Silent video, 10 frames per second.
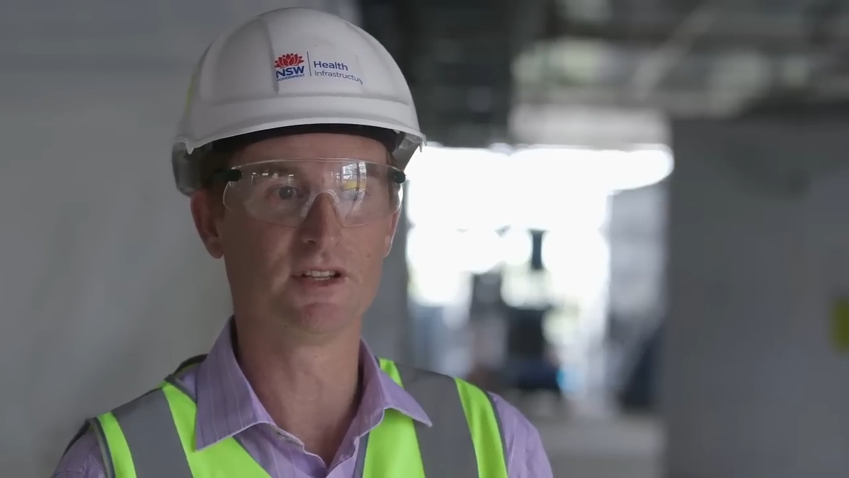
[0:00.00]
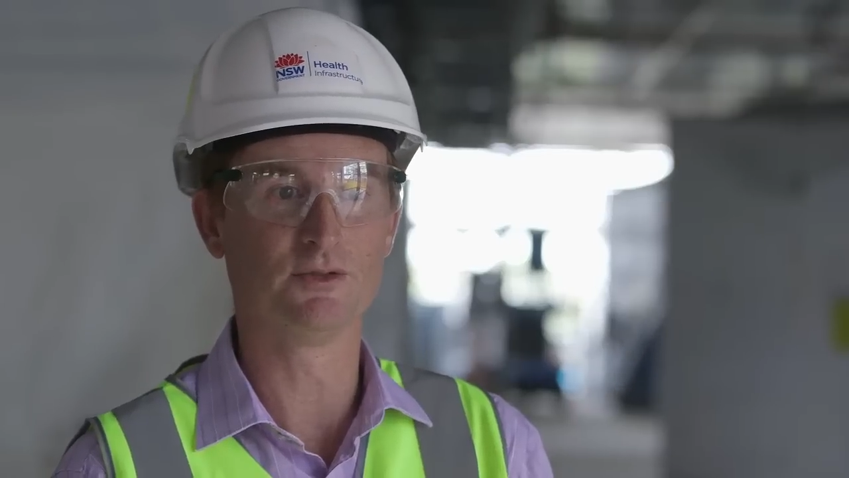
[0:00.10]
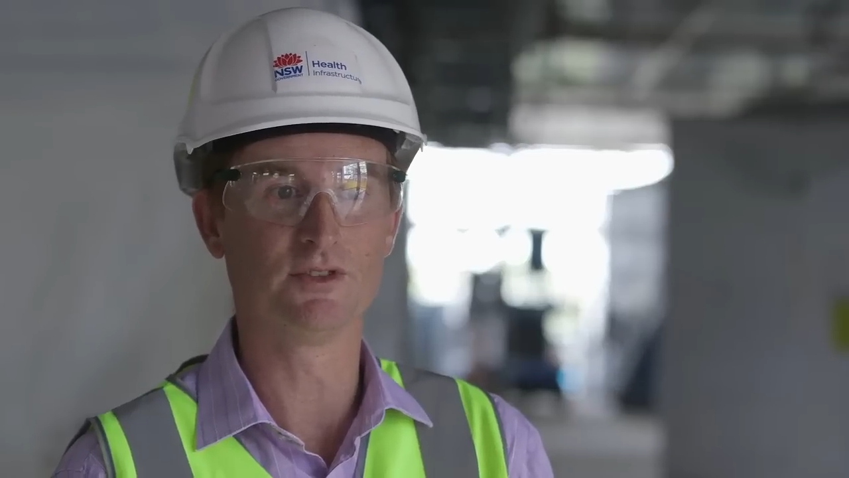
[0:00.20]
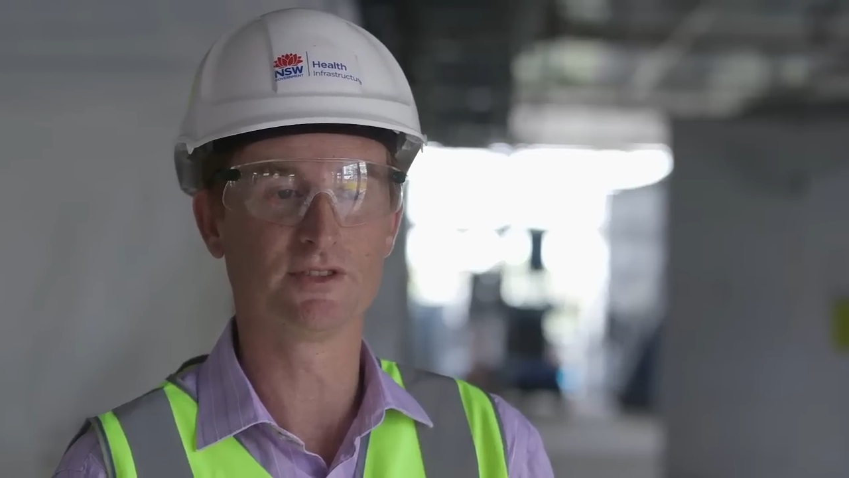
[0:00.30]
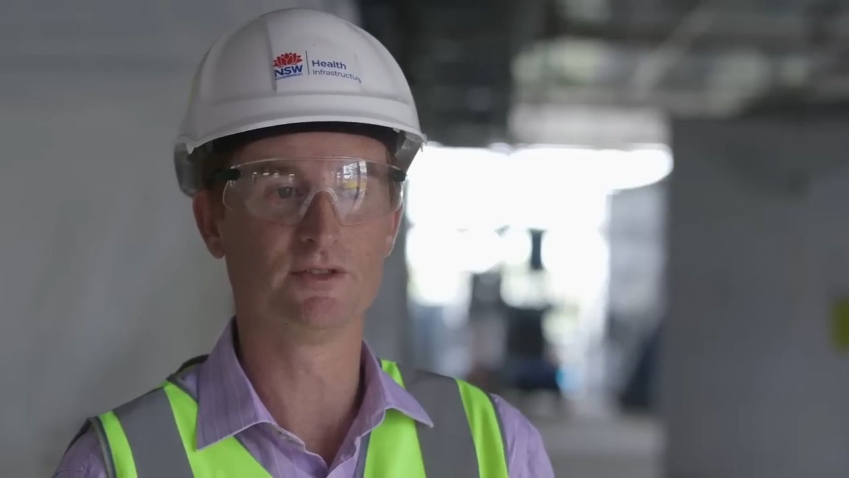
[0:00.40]

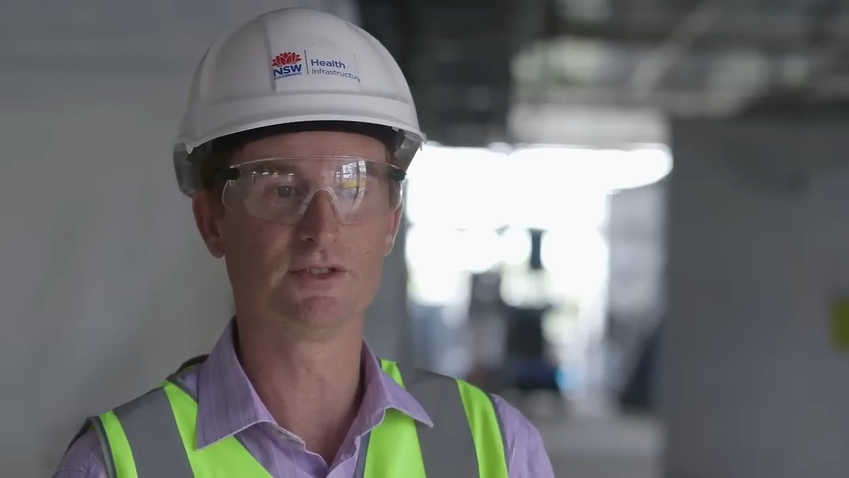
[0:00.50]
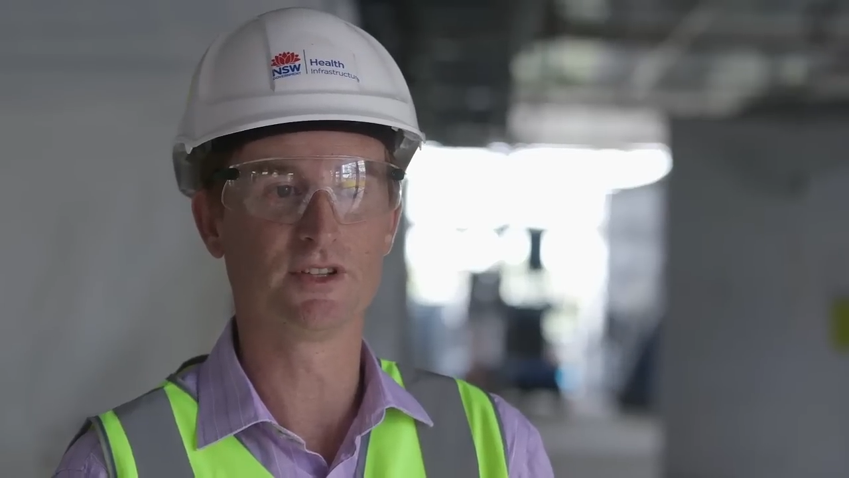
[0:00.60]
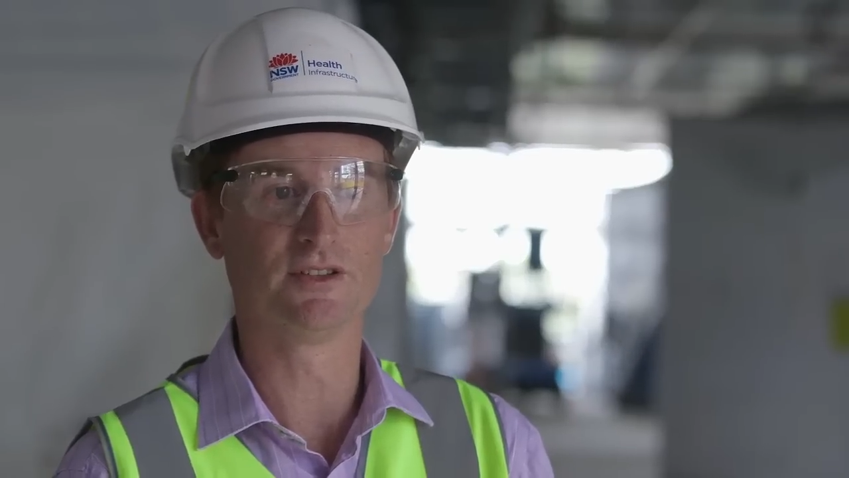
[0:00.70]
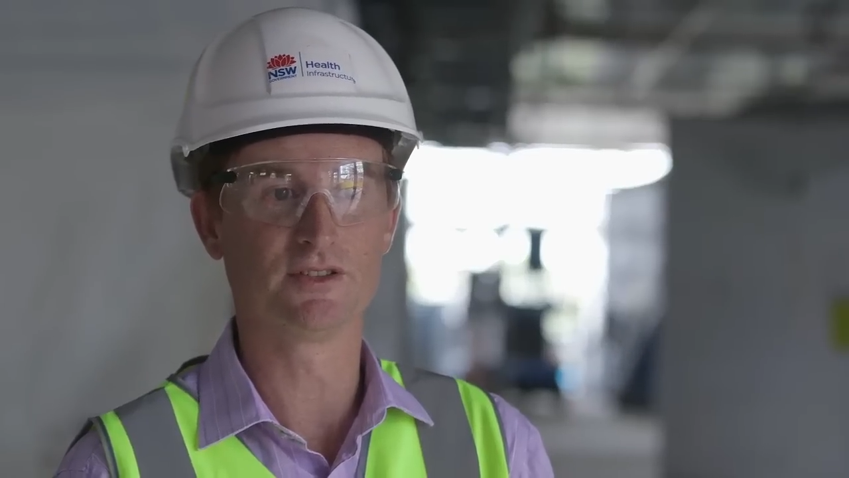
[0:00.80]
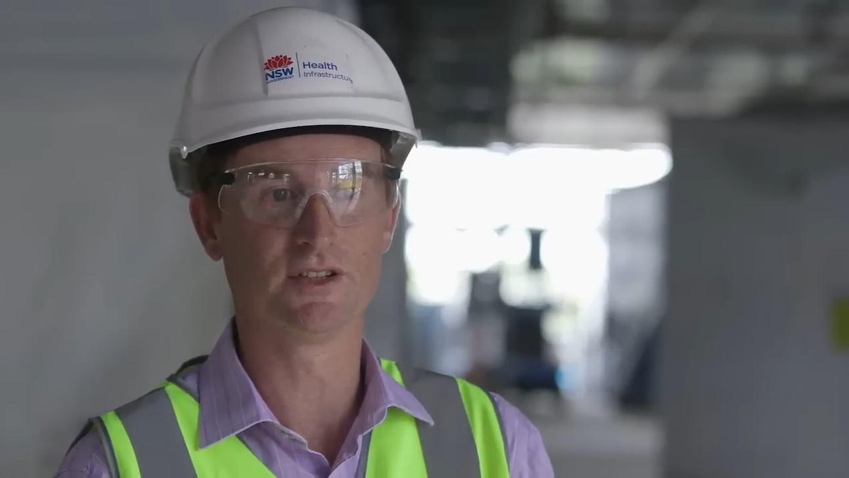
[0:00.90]
and
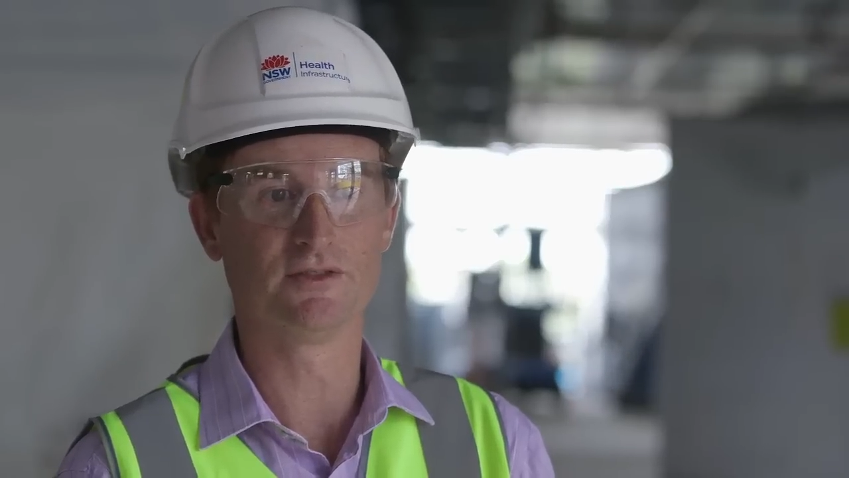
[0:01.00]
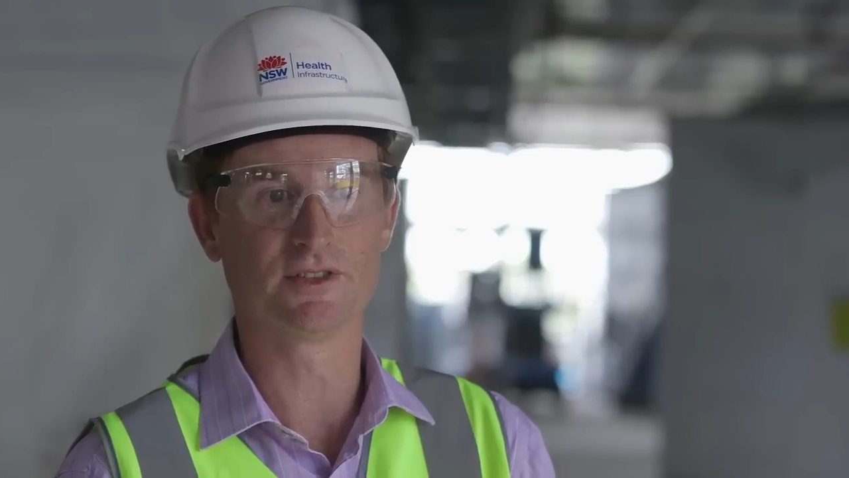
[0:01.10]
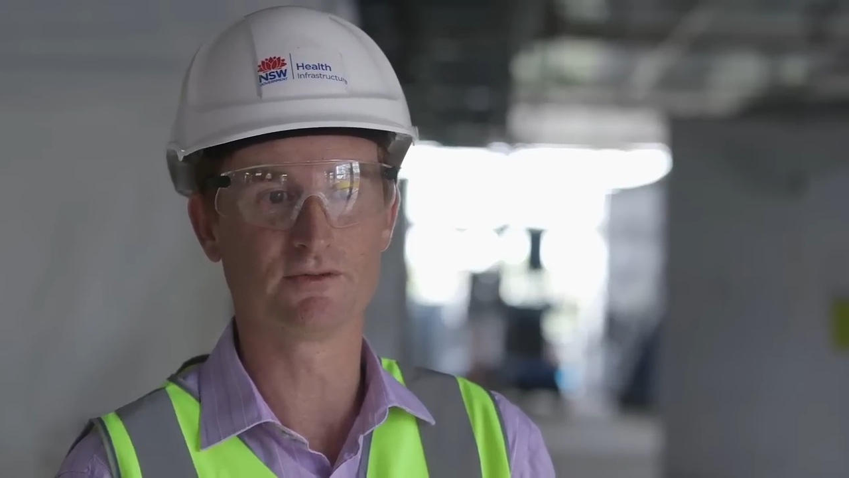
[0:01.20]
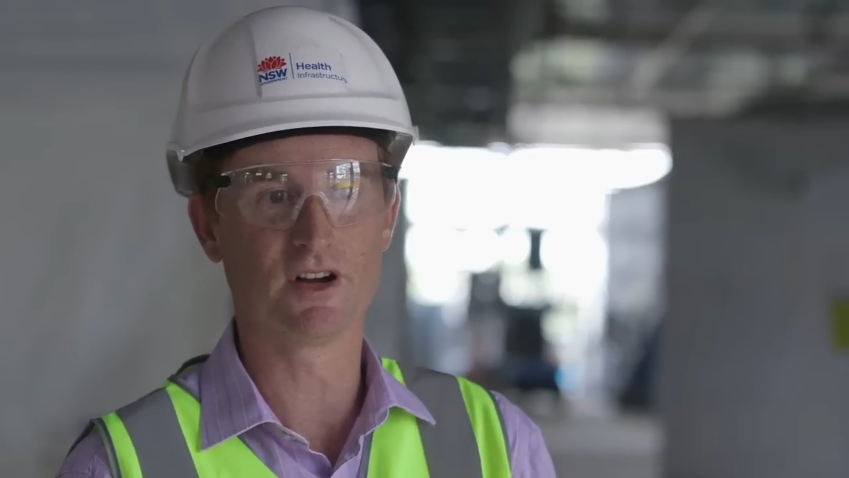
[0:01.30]
also the service